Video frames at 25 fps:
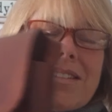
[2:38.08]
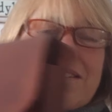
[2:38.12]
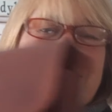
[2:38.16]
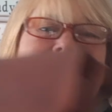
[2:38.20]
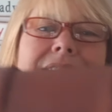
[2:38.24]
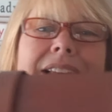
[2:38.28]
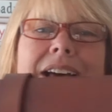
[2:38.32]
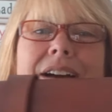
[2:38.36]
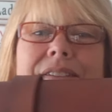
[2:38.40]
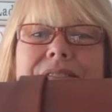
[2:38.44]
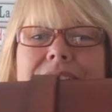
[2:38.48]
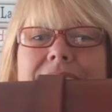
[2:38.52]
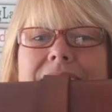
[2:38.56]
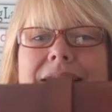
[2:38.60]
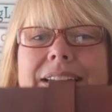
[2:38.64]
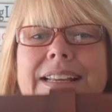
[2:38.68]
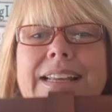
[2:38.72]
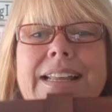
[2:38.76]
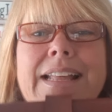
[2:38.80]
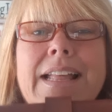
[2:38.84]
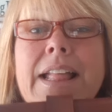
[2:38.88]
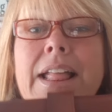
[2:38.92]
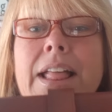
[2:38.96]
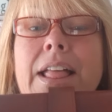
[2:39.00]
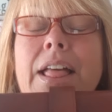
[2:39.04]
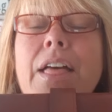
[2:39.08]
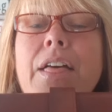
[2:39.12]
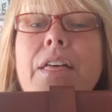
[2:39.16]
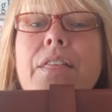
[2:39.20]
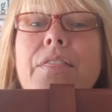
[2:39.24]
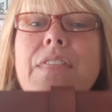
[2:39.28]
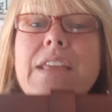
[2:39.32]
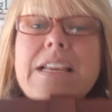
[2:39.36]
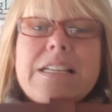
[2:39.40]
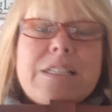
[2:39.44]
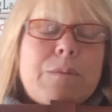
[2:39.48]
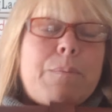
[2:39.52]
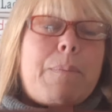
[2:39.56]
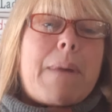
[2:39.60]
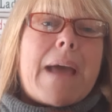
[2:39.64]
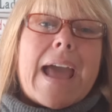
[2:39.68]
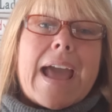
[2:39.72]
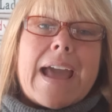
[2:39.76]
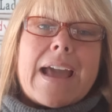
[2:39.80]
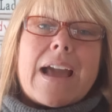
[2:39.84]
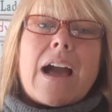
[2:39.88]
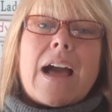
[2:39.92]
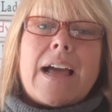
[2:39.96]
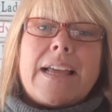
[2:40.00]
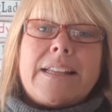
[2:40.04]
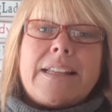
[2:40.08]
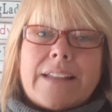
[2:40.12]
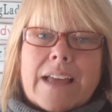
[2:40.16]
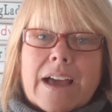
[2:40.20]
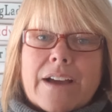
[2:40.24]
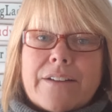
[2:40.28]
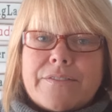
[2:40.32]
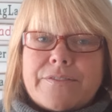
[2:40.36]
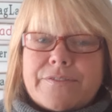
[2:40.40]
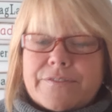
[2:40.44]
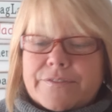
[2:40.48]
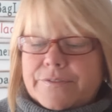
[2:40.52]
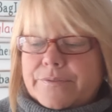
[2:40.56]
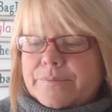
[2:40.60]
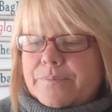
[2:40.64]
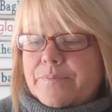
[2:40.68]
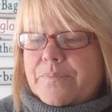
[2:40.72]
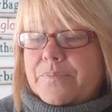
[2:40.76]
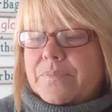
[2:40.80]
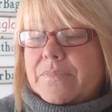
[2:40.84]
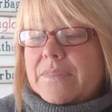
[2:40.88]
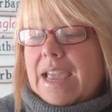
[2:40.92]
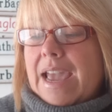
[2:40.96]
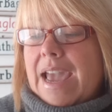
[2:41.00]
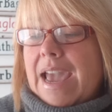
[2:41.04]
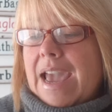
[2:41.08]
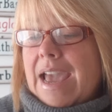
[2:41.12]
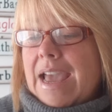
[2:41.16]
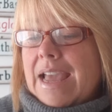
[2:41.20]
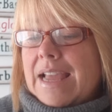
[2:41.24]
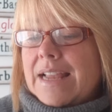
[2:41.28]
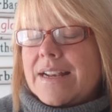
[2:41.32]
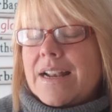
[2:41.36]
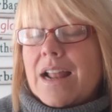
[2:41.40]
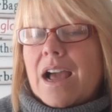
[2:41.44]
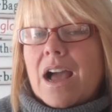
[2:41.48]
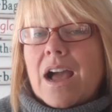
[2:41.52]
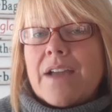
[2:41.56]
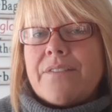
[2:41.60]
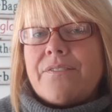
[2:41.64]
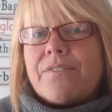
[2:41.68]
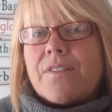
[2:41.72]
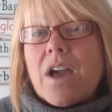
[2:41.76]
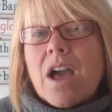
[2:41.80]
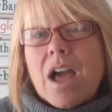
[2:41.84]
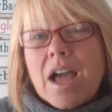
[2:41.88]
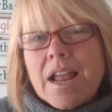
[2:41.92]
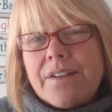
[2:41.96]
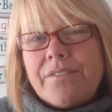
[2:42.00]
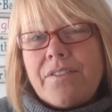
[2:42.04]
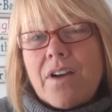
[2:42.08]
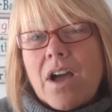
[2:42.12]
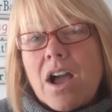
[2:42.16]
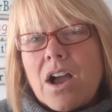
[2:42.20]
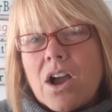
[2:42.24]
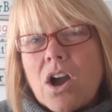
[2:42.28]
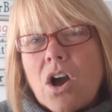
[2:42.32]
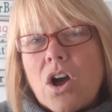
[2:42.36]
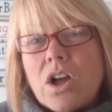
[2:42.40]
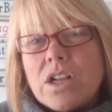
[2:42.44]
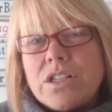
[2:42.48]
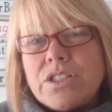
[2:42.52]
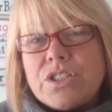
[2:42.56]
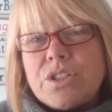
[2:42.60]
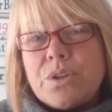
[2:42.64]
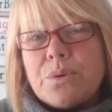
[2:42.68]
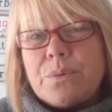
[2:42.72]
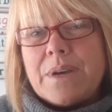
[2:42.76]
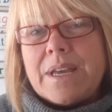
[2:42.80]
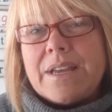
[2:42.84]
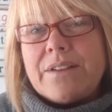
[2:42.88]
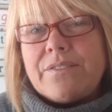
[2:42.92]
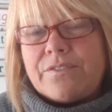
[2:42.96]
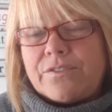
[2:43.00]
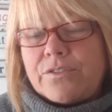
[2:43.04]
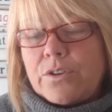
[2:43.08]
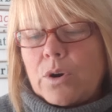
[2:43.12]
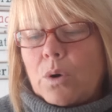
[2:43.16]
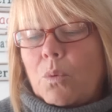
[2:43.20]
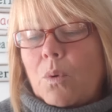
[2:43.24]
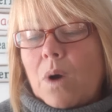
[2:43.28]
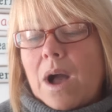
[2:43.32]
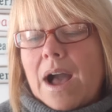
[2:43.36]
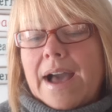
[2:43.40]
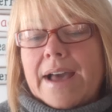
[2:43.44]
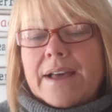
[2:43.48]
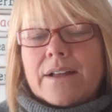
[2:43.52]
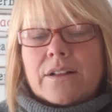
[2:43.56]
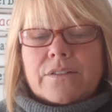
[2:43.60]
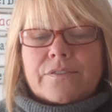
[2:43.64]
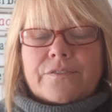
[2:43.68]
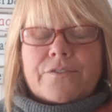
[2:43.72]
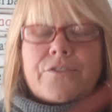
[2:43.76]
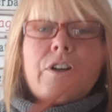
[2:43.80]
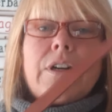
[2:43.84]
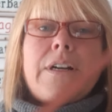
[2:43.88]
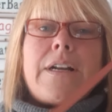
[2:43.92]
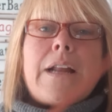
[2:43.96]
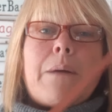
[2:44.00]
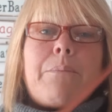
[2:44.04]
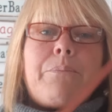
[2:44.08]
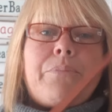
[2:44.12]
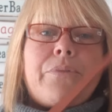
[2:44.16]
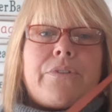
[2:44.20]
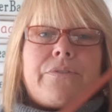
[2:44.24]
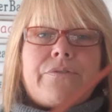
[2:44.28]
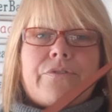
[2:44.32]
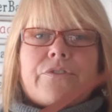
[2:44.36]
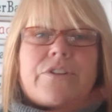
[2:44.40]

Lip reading: love it. This bag I love, and I've kind of hung on to it for a while for a number of